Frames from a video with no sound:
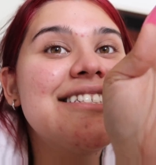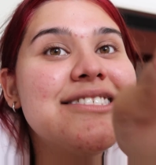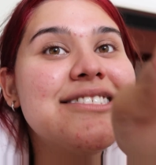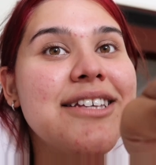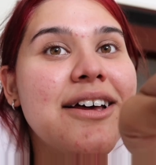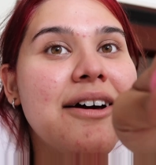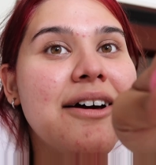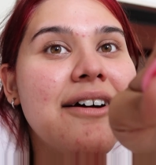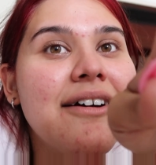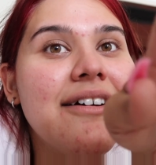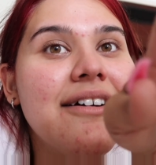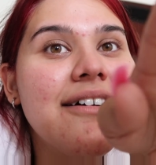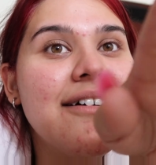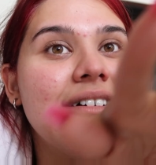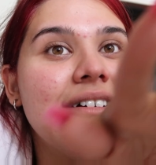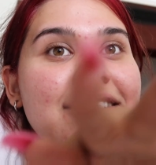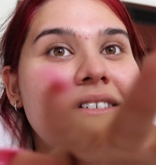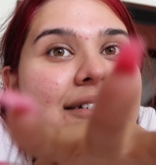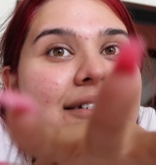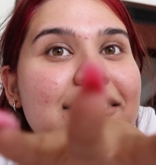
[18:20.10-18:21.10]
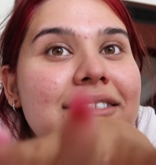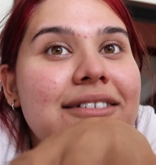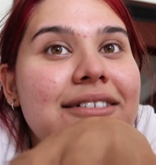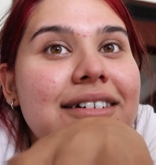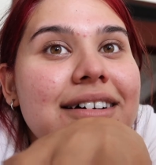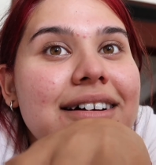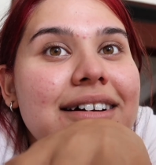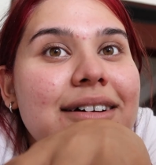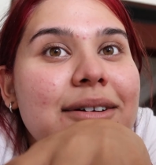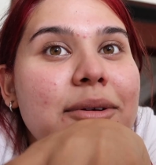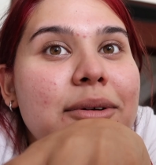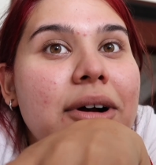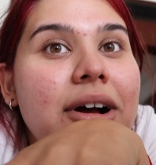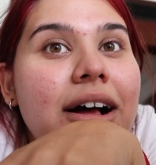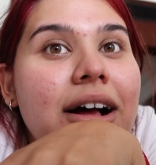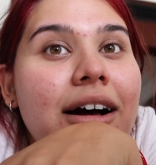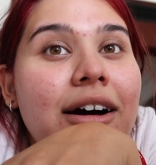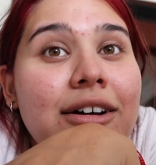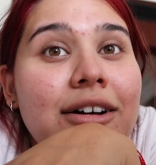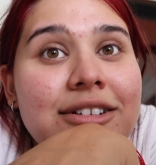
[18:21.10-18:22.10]
So
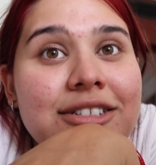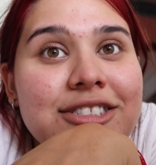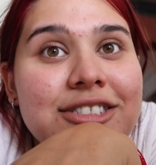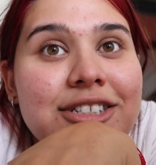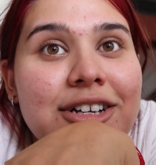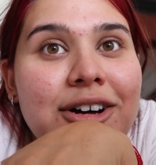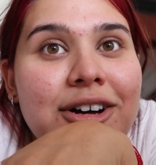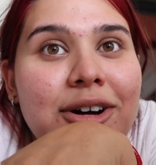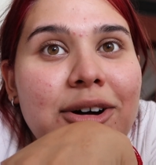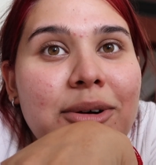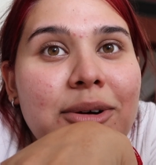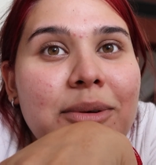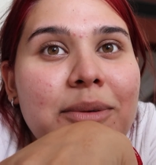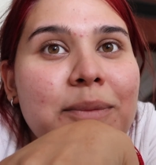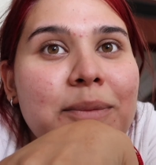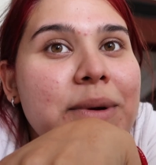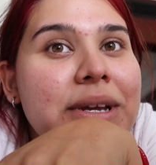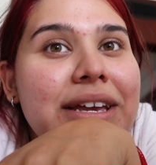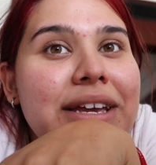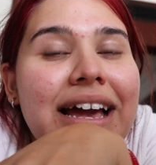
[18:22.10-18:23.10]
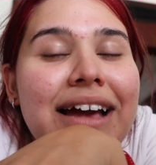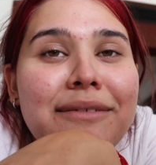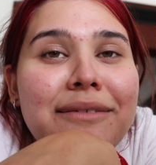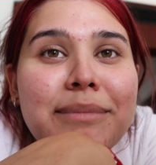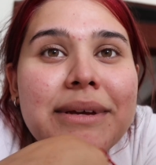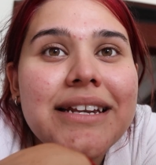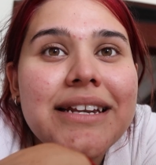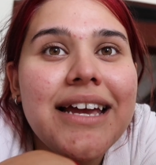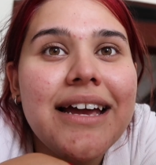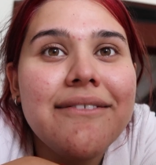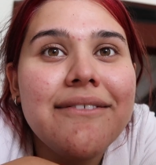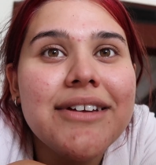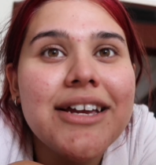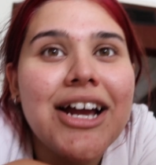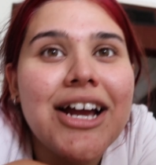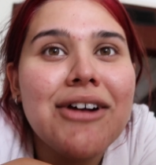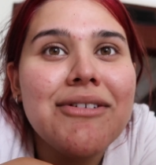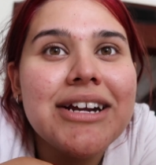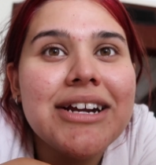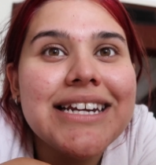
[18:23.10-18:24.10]
also, we have been
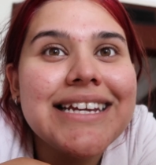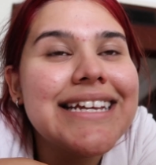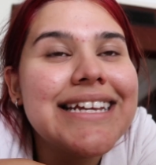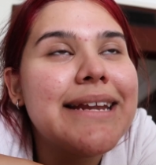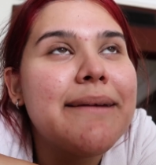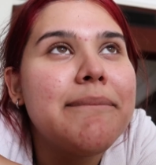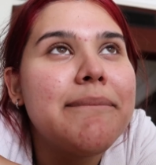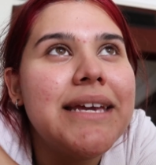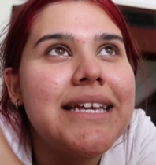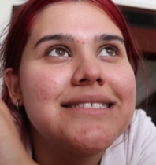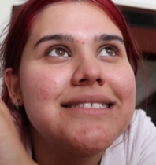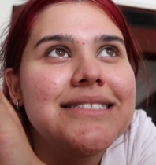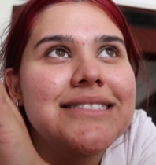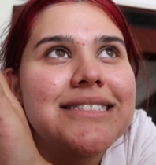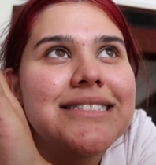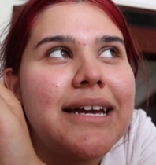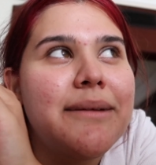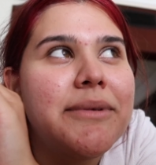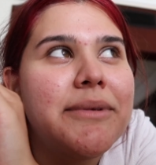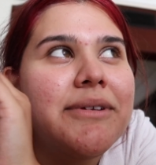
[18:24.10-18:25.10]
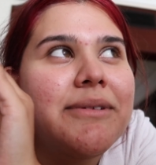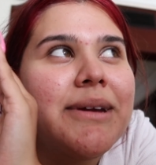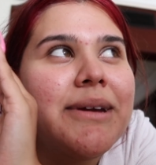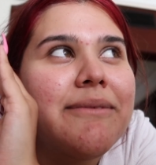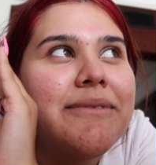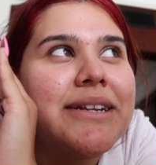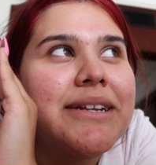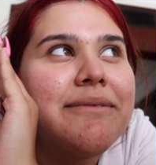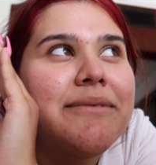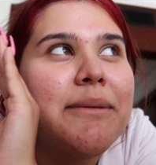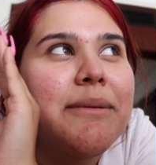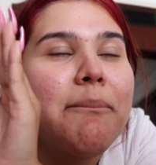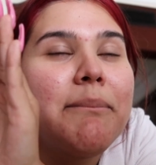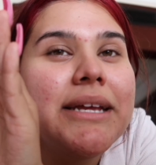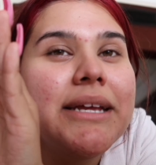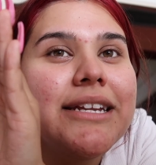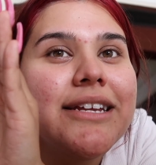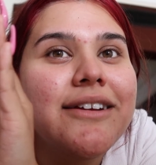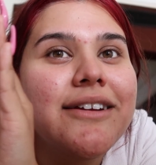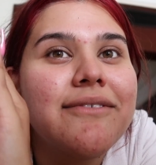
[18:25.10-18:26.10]
having already an amazing time, and we haven't even
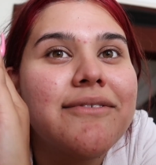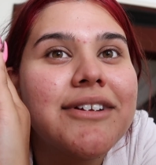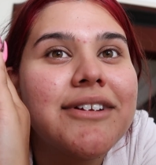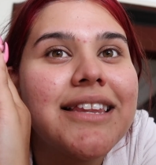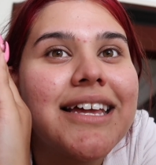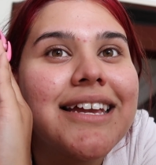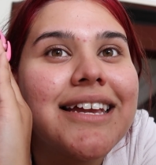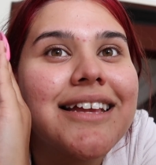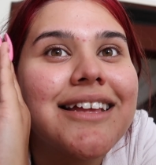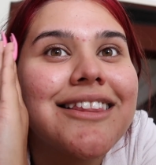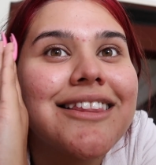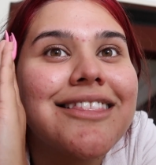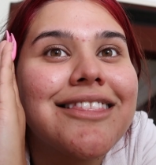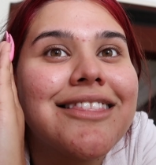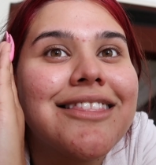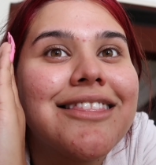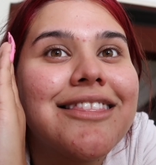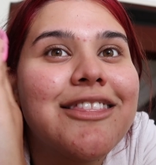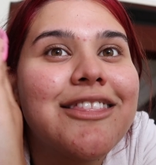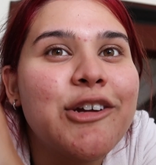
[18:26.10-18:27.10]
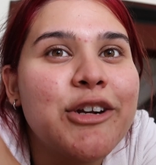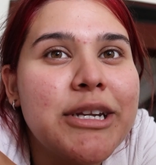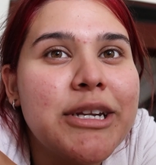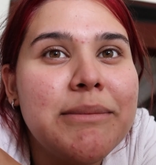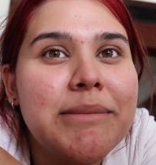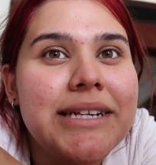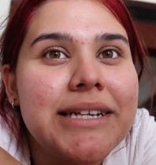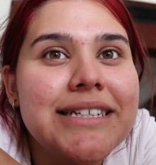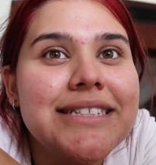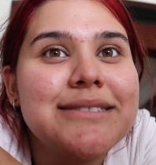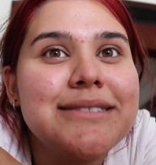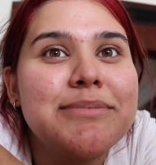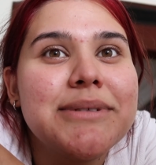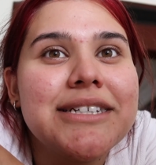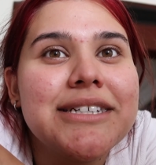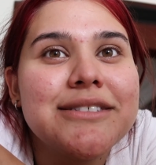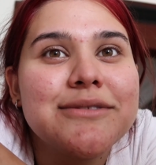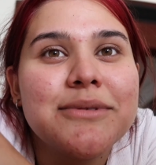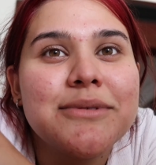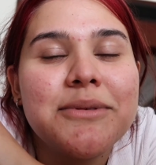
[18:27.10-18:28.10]
been here for like 30 minutes
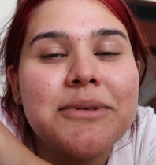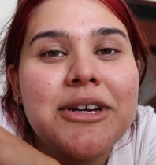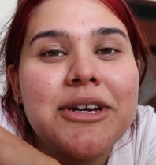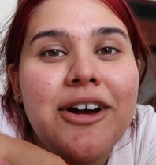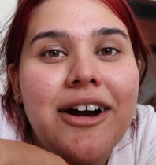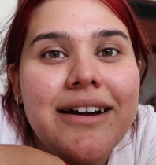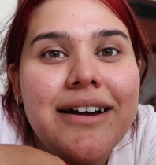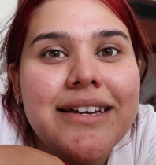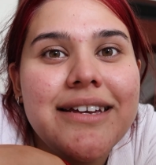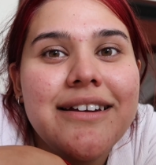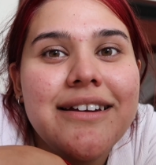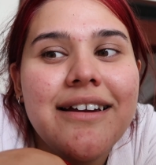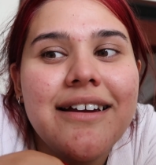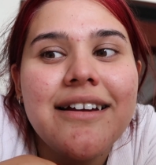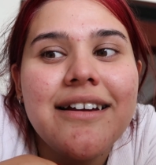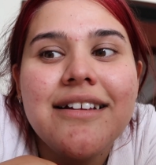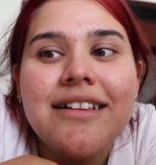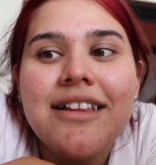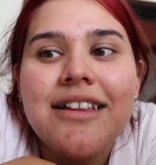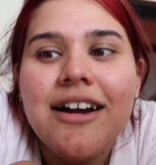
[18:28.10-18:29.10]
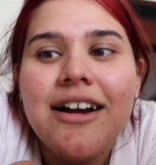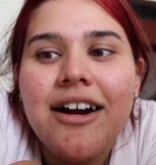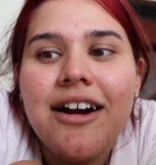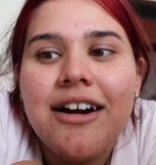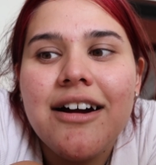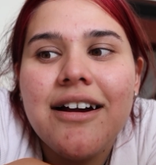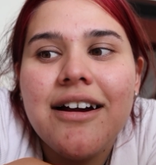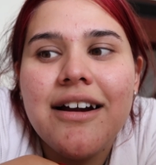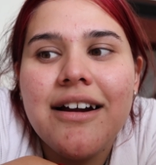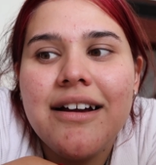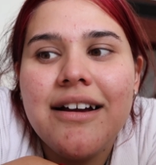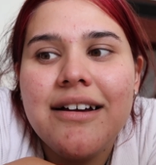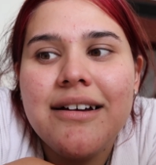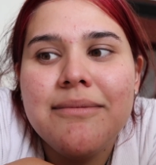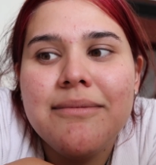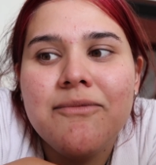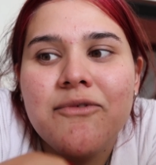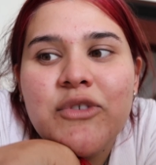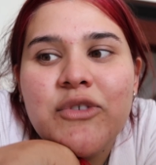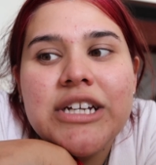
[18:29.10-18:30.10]
because when we got here, our
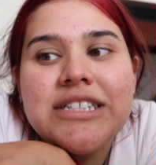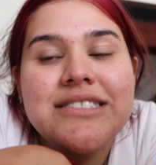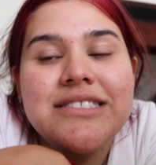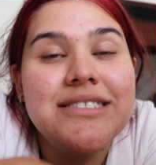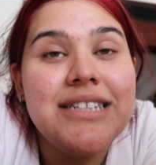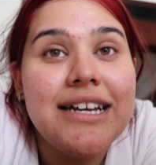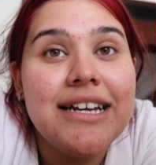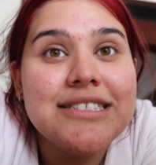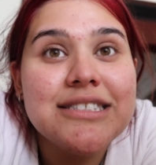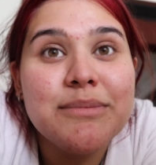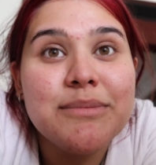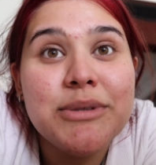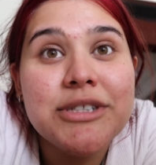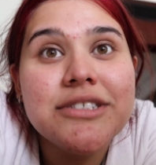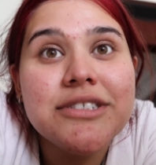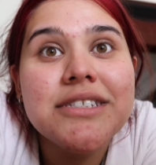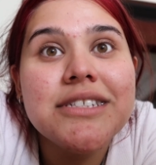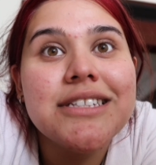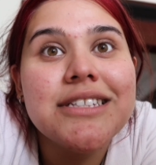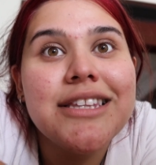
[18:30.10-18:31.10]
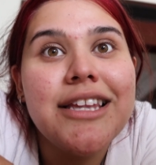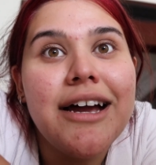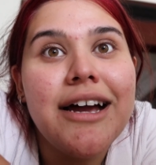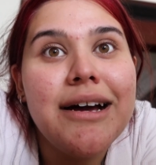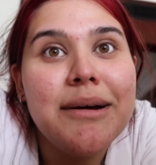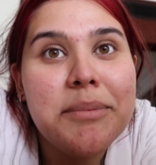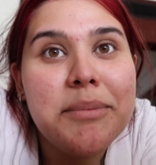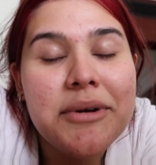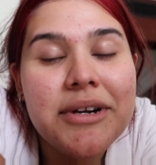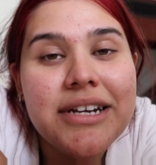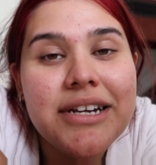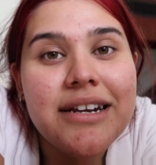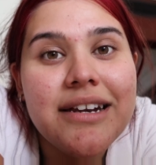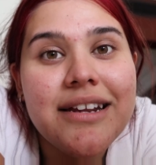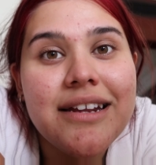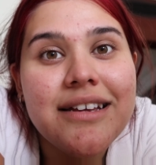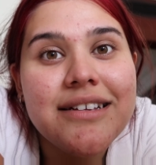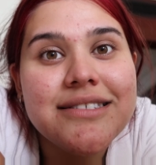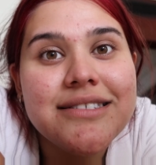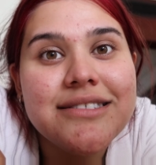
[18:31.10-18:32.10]
front desk person
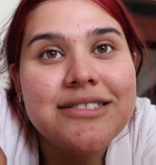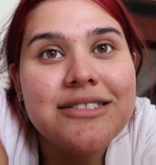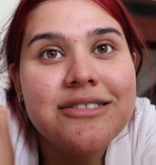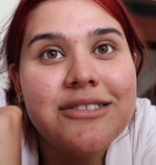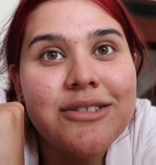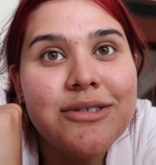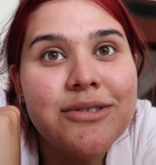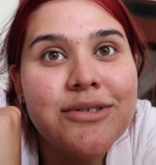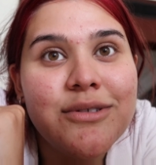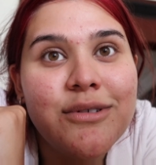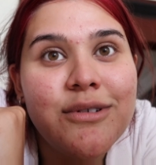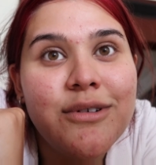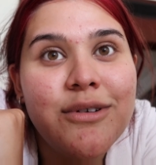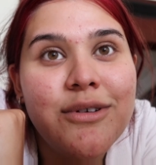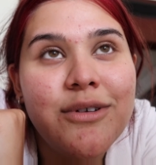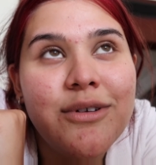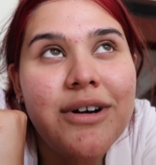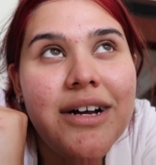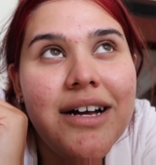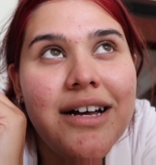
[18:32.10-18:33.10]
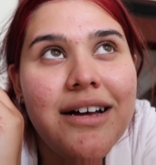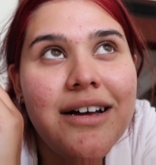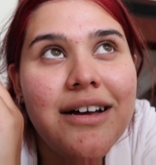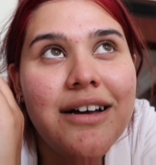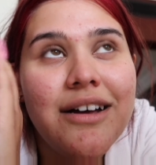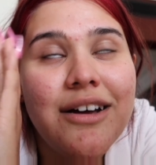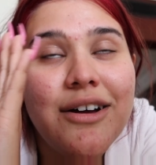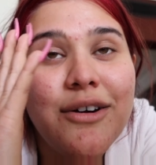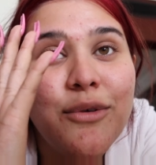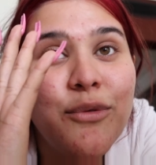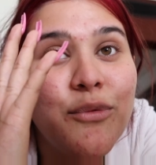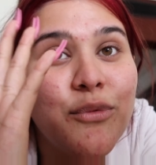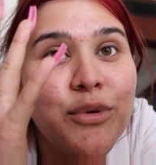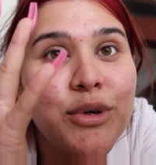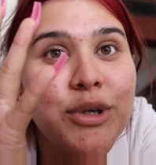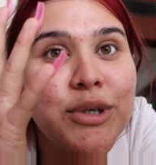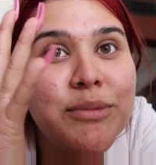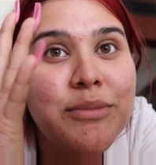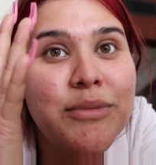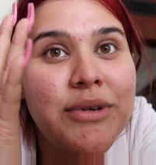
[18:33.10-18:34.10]
upgraded us to a
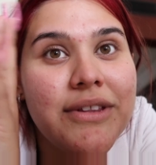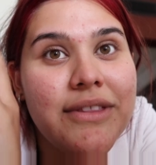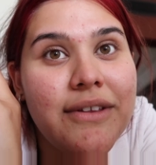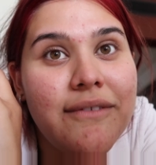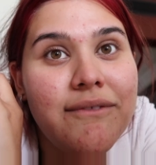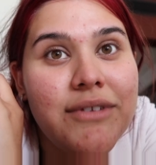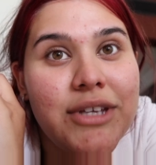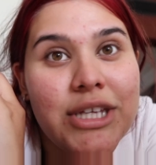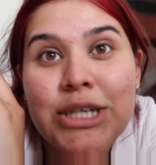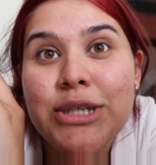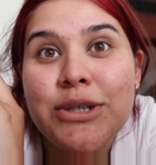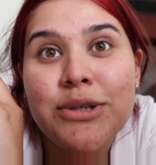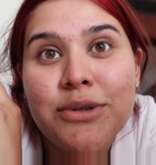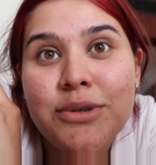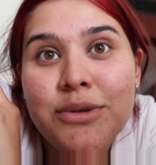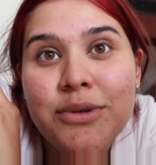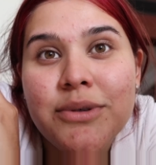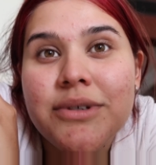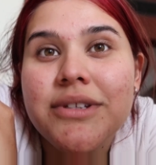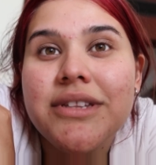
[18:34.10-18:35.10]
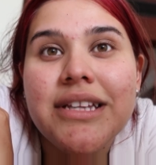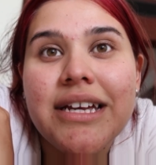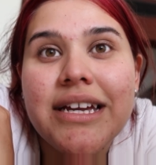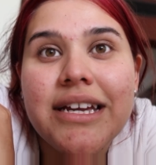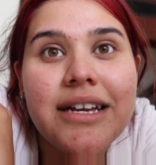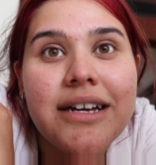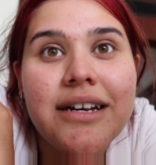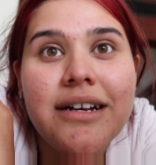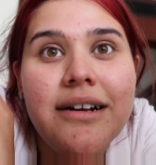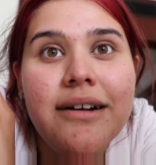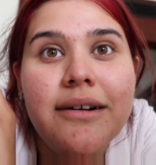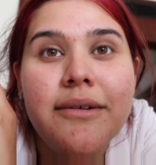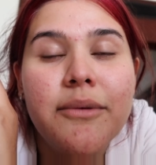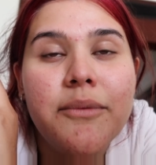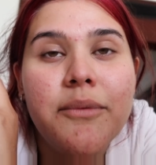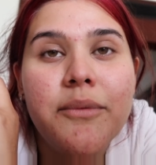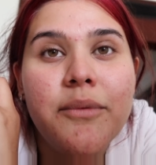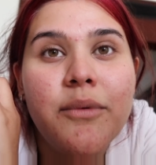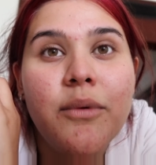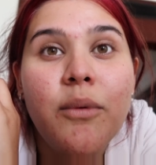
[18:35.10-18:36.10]
room with a view, like a
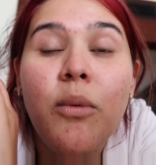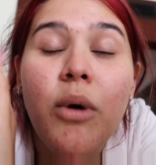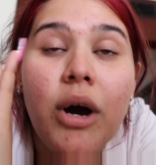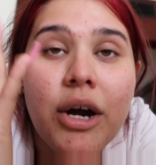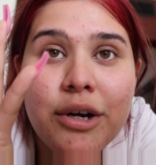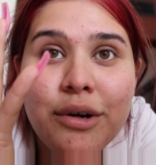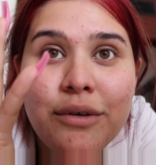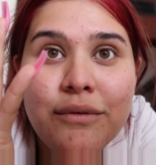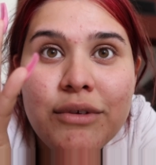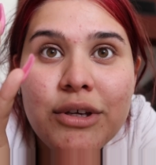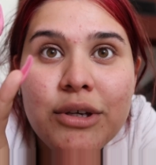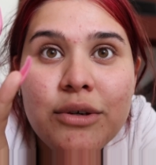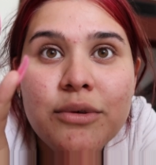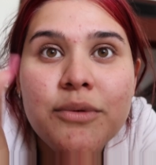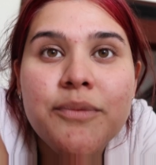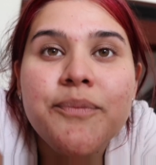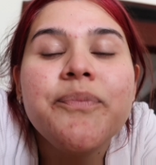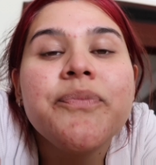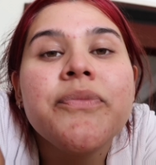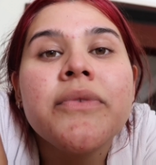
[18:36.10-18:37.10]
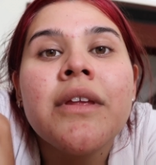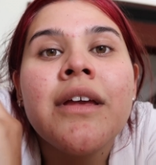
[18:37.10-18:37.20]
water view.